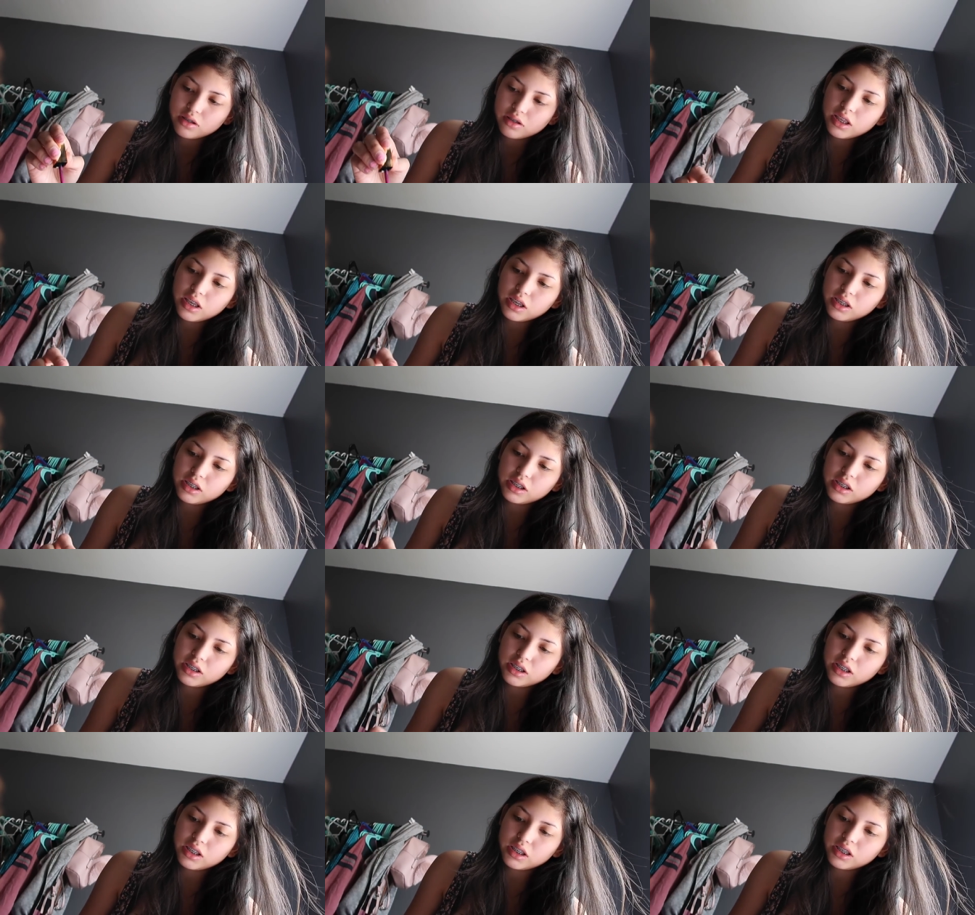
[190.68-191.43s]
This
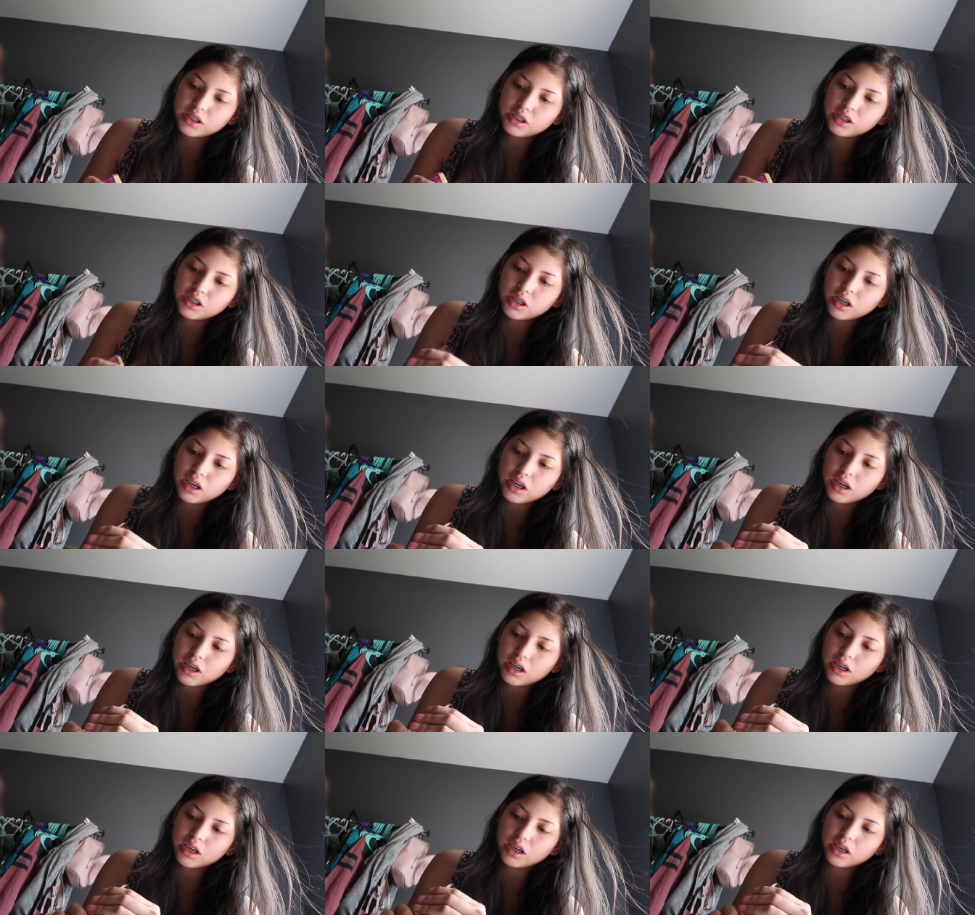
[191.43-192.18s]
is in the
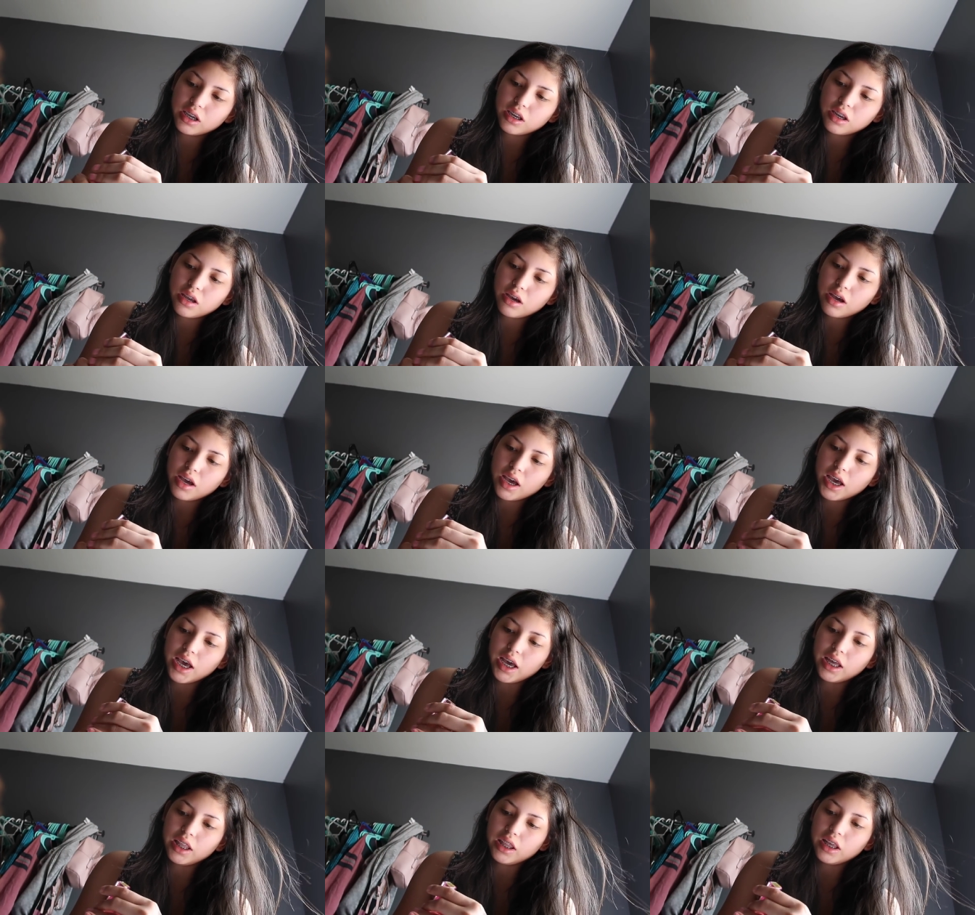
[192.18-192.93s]
shade
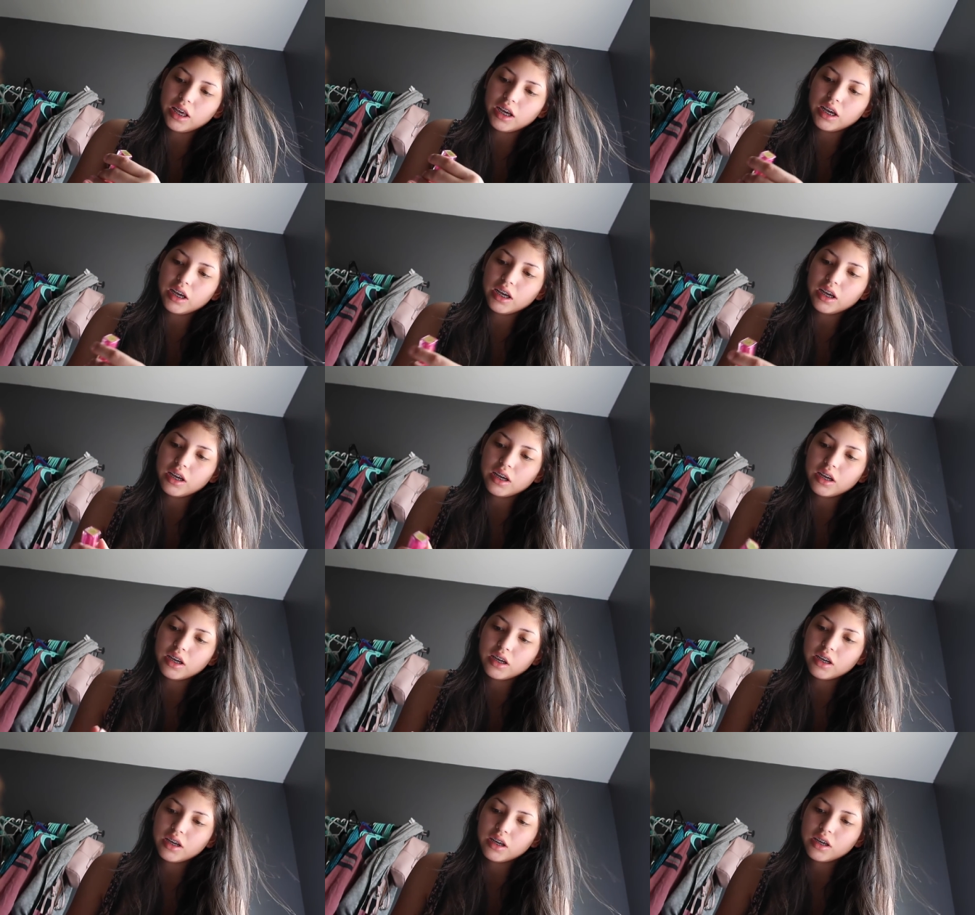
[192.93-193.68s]
Ella.
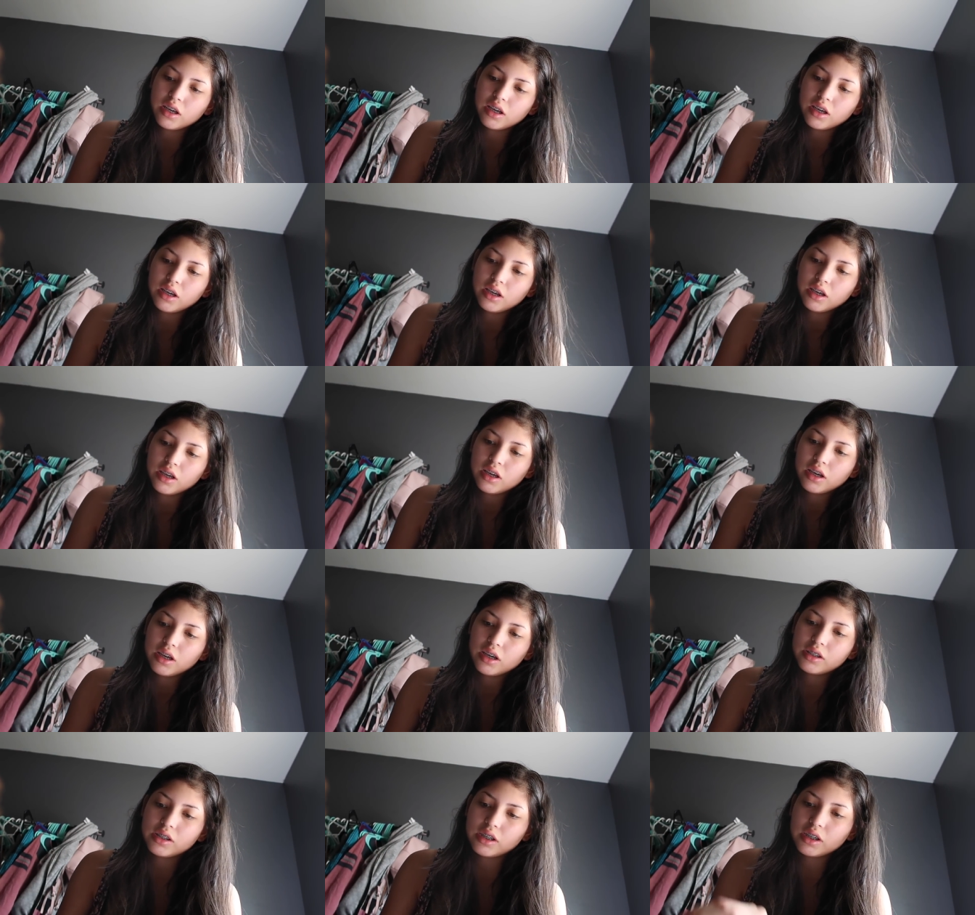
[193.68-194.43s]

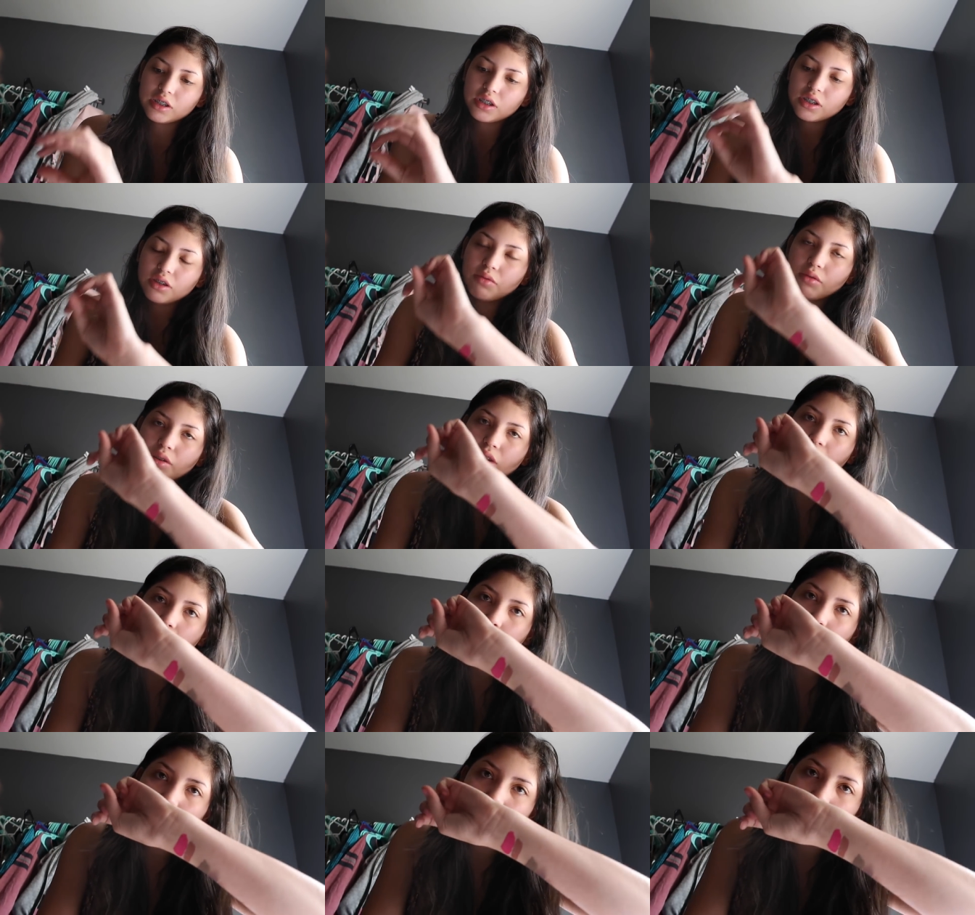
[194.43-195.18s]
It's actually
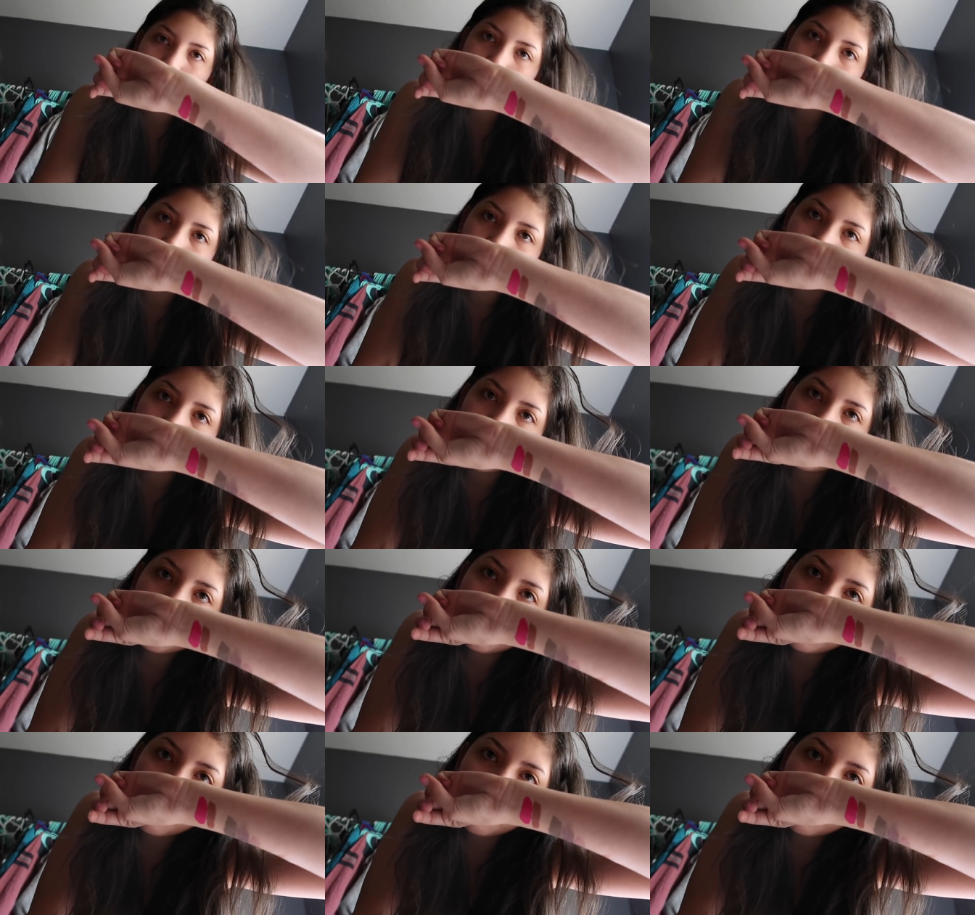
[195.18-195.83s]
really pretty, but I'll